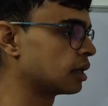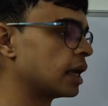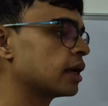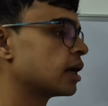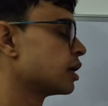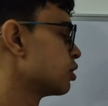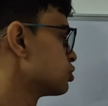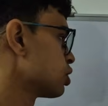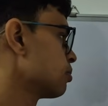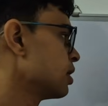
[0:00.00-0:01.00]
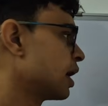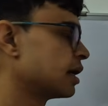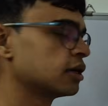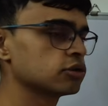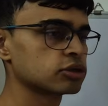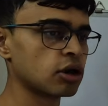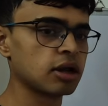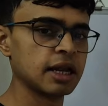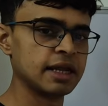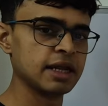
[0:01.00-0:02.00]
Like, you should be ready to
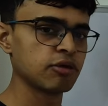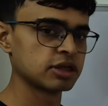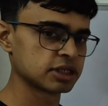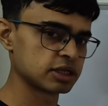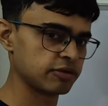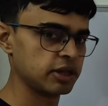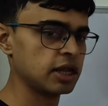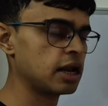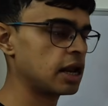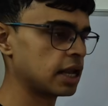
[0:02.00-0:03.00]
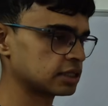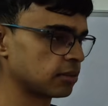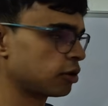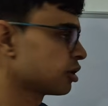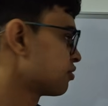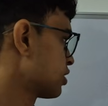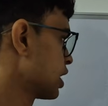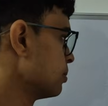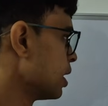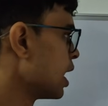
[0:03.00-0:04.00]
solve lengthy questions within less amount of
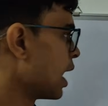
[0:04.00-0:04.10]
time,